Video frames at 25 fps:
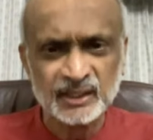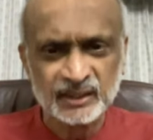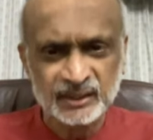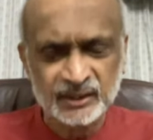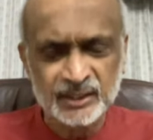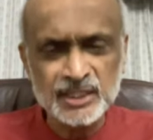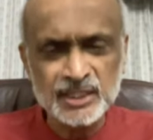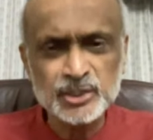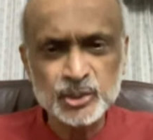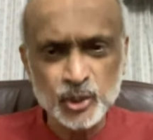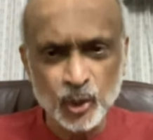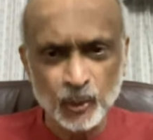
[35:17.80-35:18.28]

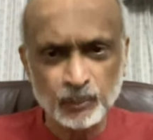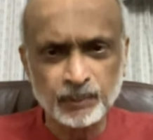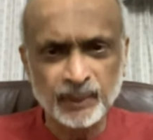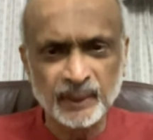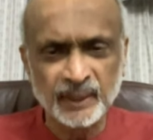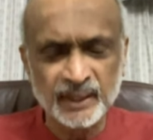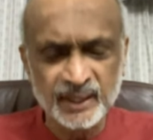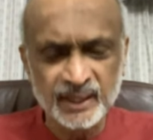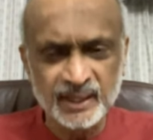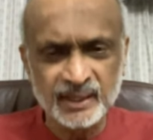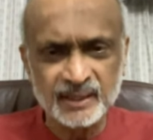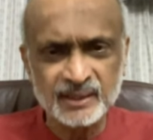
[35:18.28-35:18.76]
this
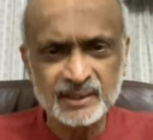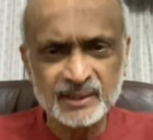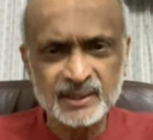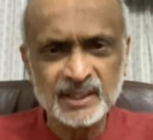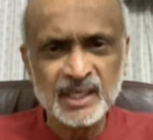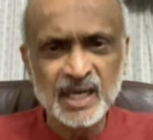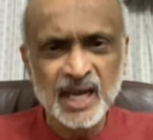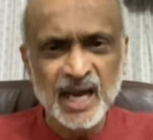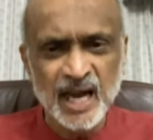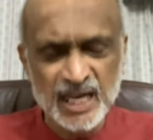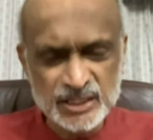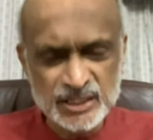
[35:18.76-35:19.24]
opinion
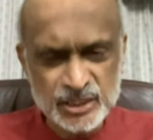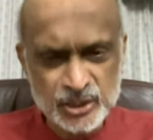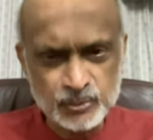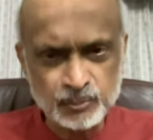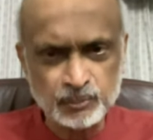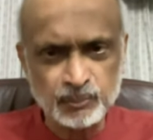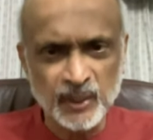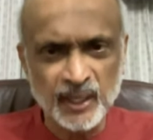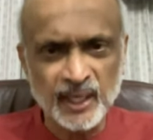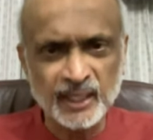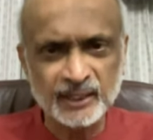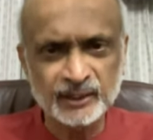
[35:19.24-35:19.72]
has
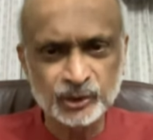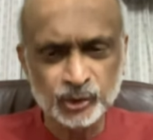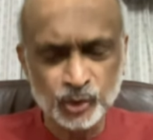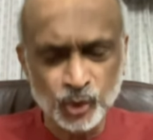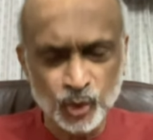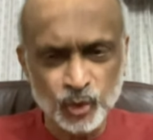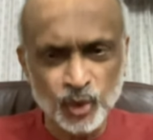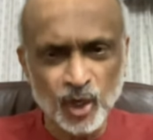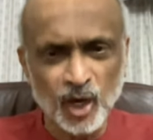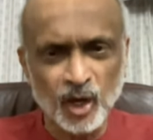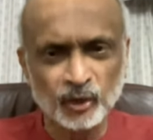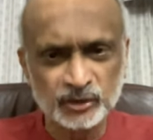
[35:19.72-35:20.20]
spread
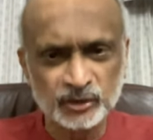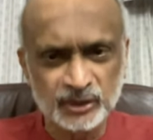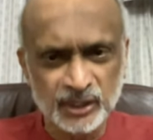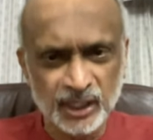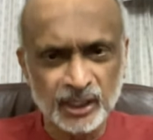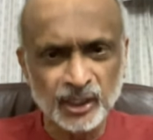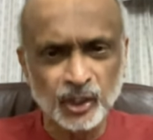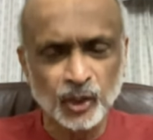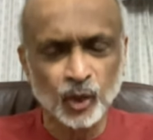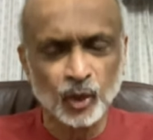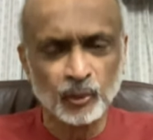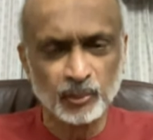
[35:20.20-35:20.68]
throughout the
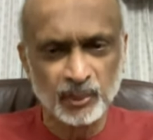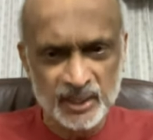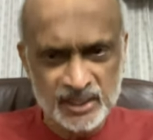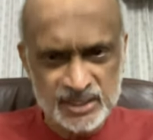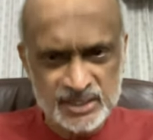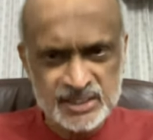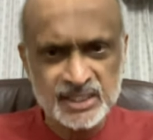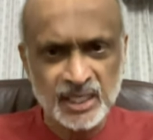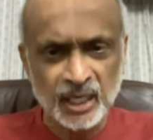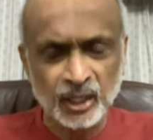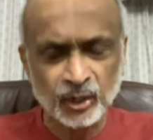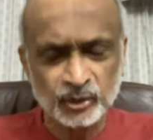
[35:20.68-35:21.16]
global
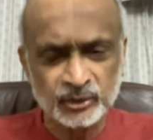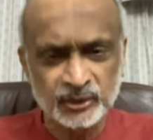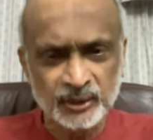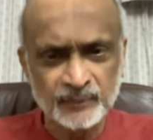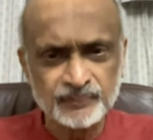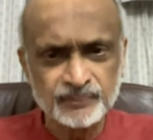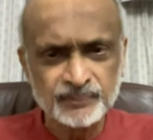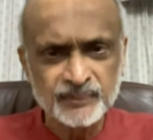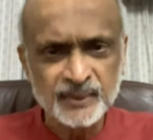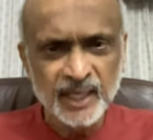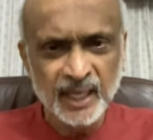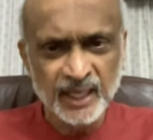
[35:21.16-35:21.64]

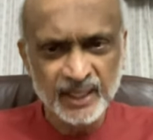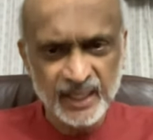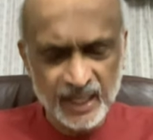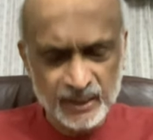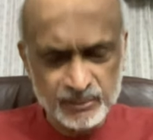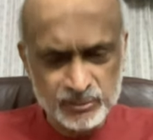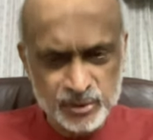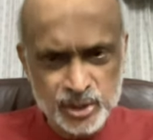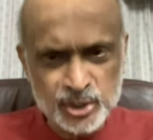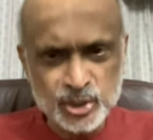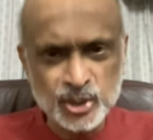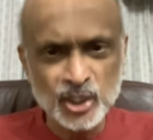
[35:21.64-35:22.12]
south, and
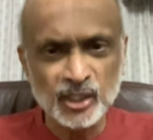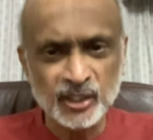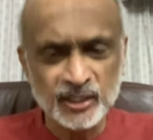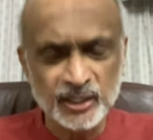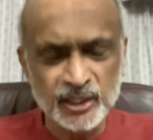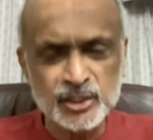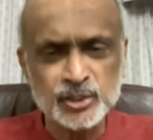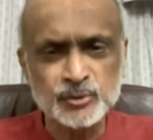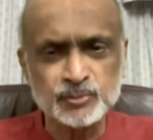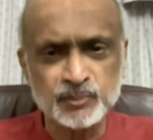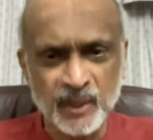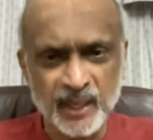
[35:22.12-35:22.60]
I'm sure
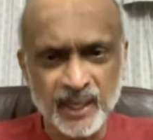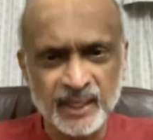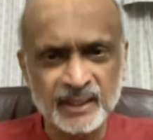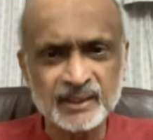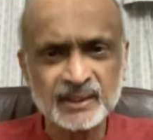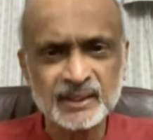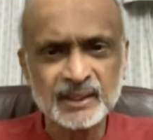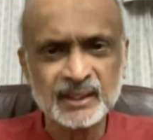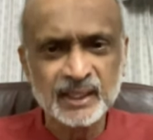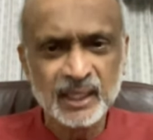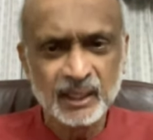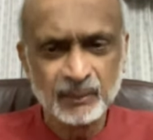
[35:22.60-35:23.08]
it spread
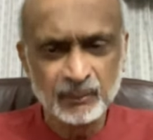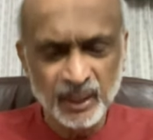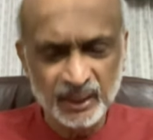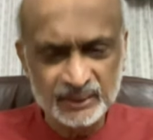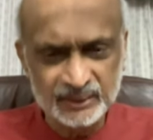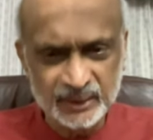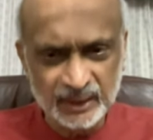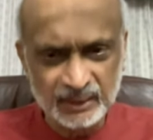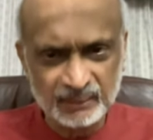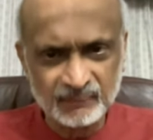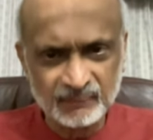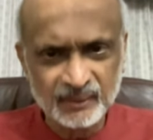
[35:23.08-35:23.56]

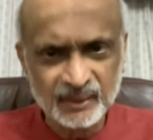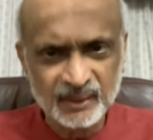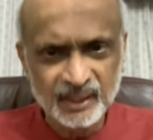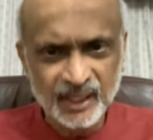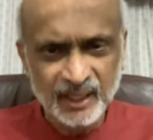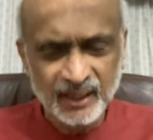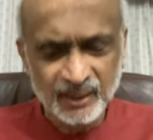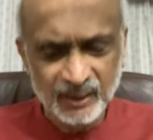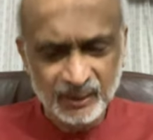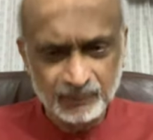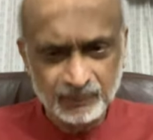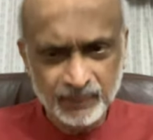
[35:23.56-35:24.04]
among the
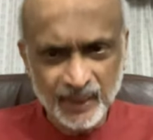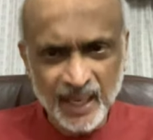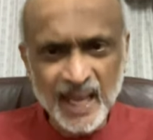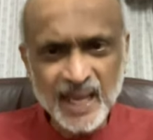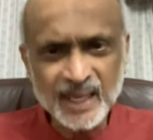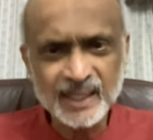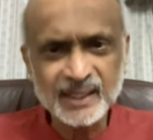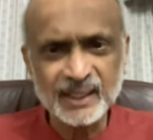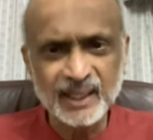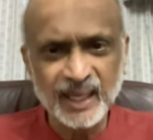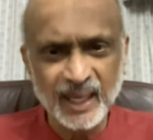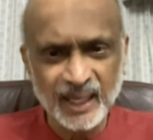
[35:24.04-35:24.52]
uh,
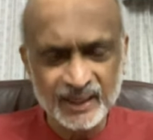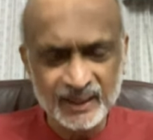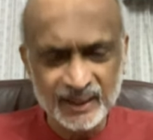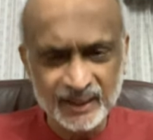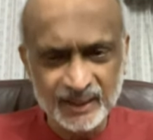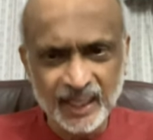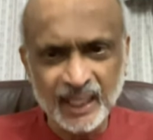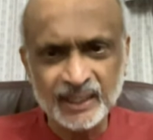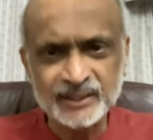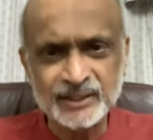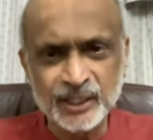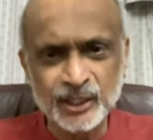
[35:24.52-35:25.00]
black and
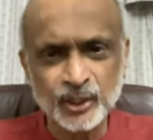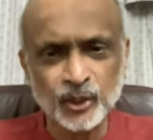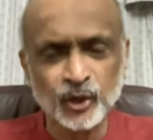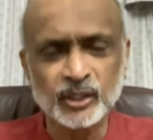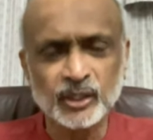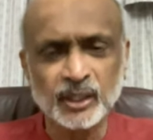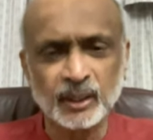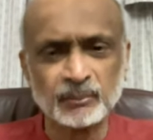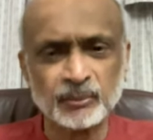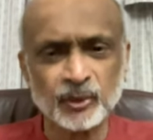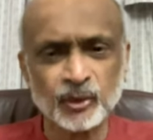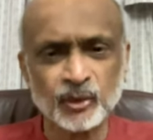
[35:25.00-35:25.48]
Latino
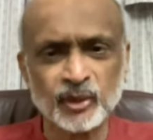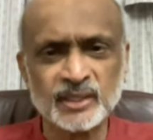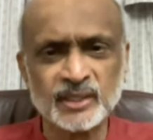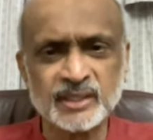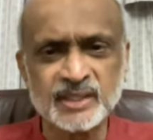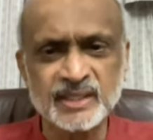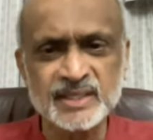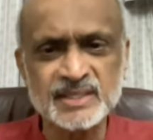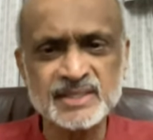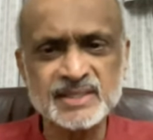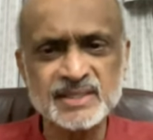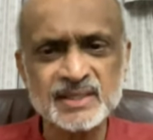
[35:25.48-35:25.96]

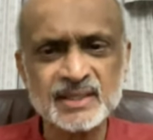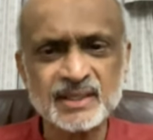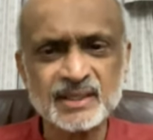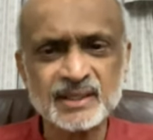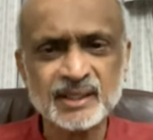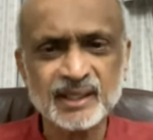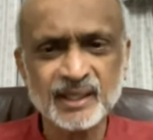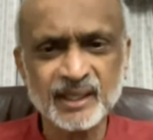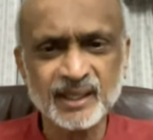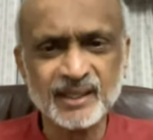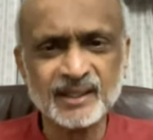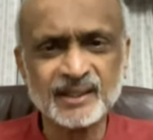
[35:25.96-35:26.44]
communities
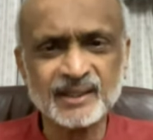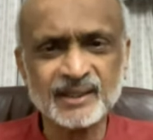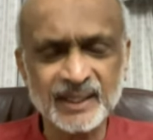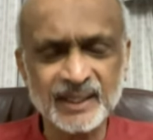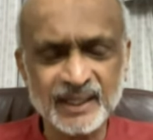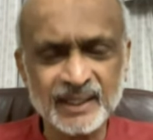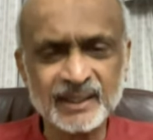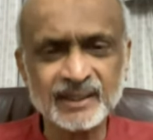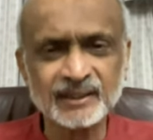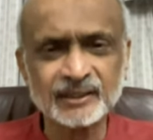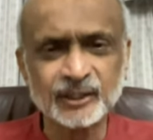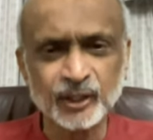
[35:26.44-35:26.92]
uh,
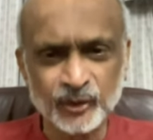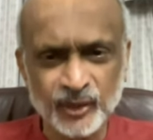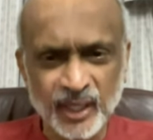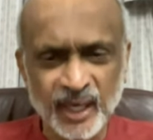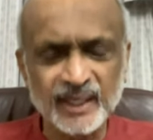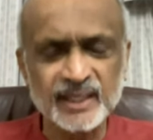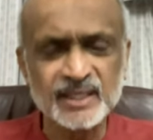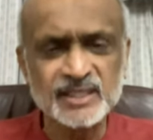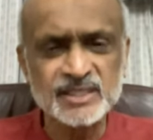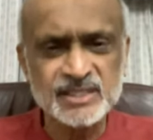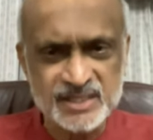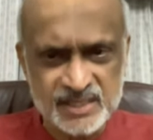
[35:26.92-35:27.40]
in the
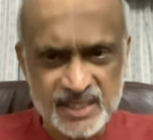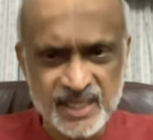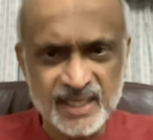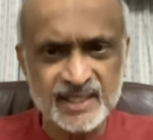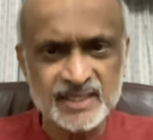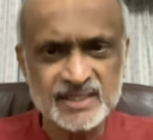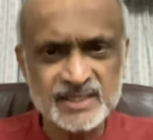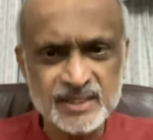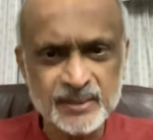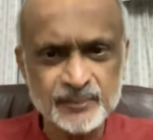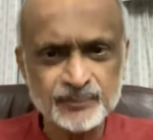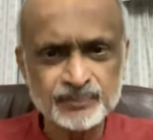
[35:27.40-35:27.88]
United
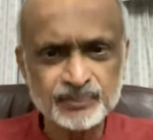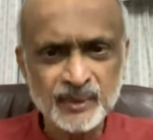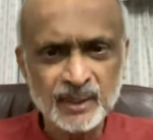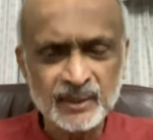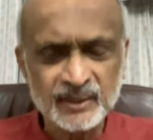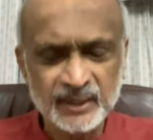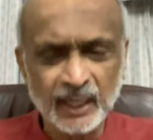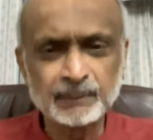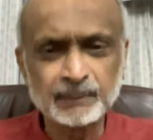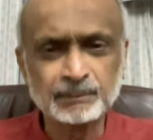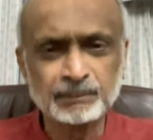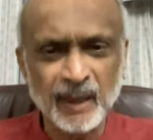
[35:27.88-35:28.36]
States
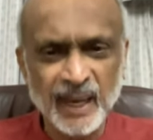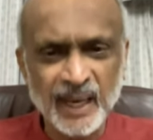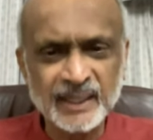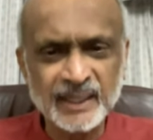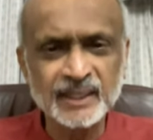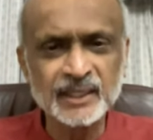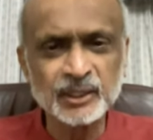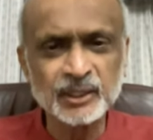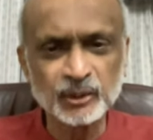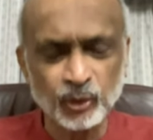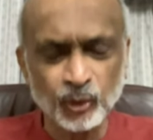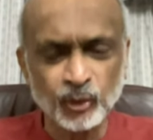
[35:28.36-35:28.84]
that
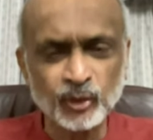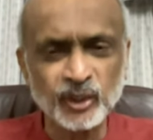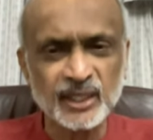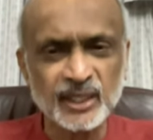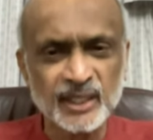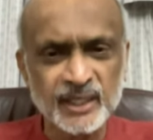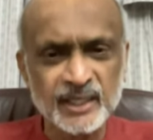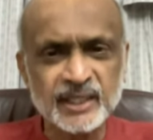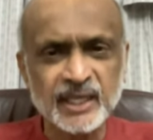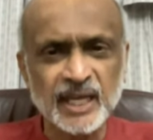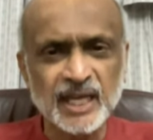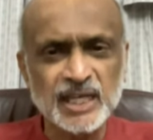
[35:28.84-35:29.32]
Biden
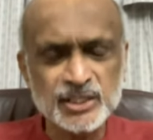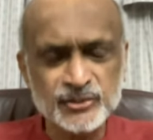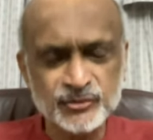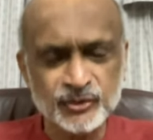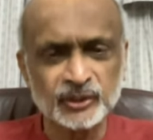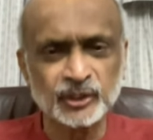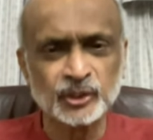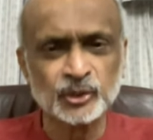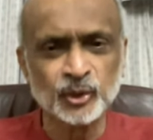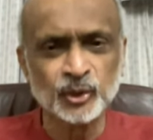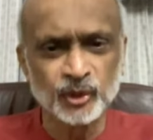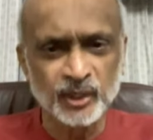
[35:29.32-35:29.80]
only cares
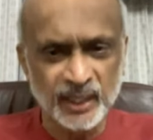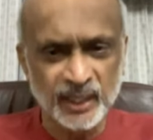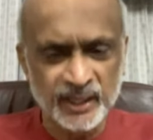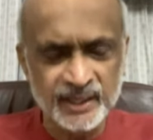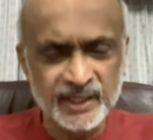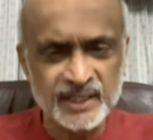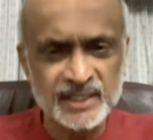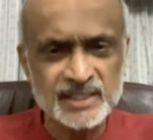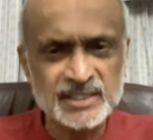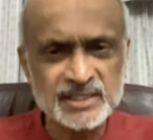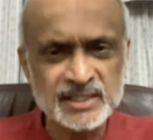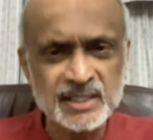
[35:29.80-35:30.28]
for the
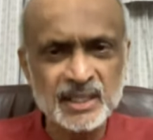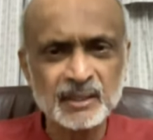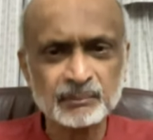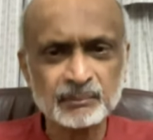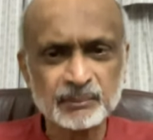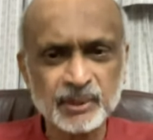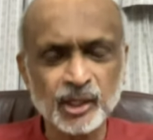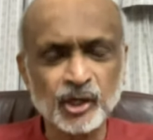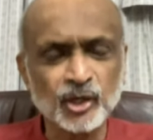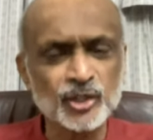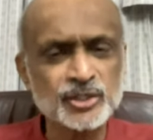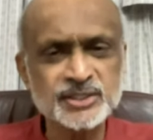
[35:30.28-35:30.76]
Ukrainians
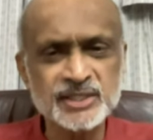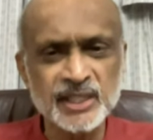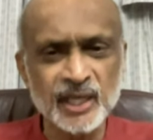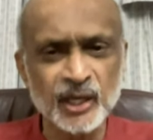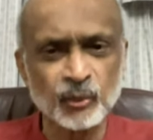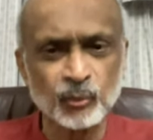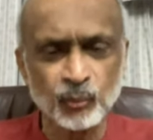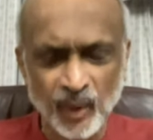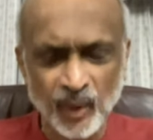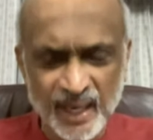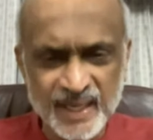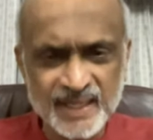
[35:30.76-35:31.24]
because they
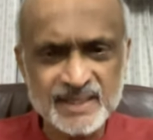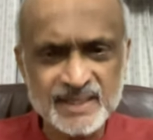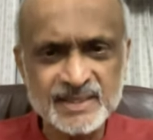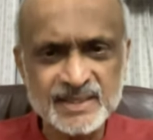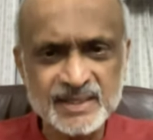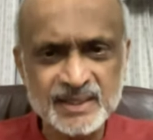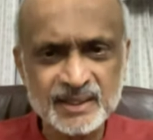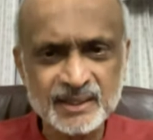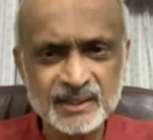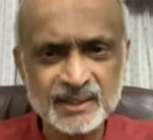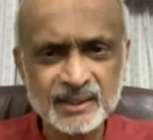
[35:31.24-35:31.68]
are white